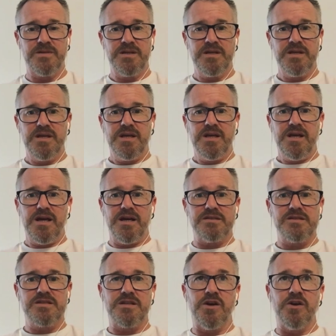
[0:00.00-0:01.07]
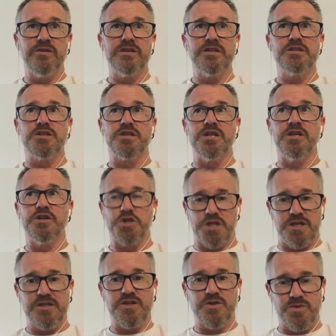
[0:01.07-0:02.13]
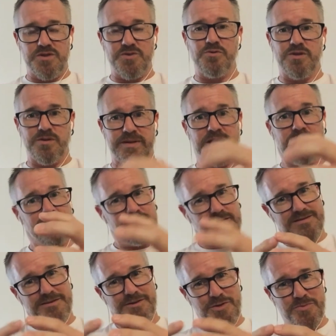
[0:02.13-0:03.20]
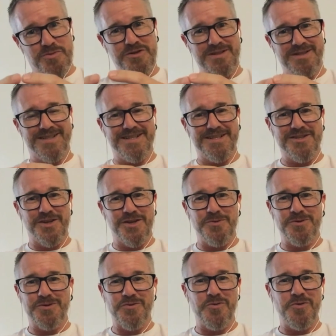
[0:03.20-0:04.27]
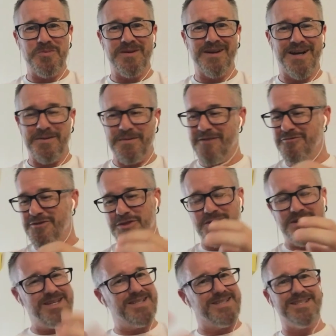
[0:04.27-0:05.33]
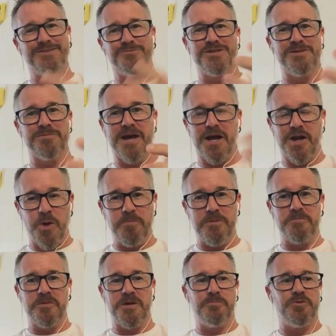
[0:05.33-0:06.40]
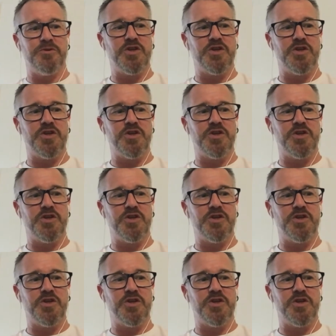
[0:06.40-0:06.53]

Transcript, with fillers: Mm. And so that, you know, Jesus was all about community. So he was all about, I mean, everything he did was about helping people in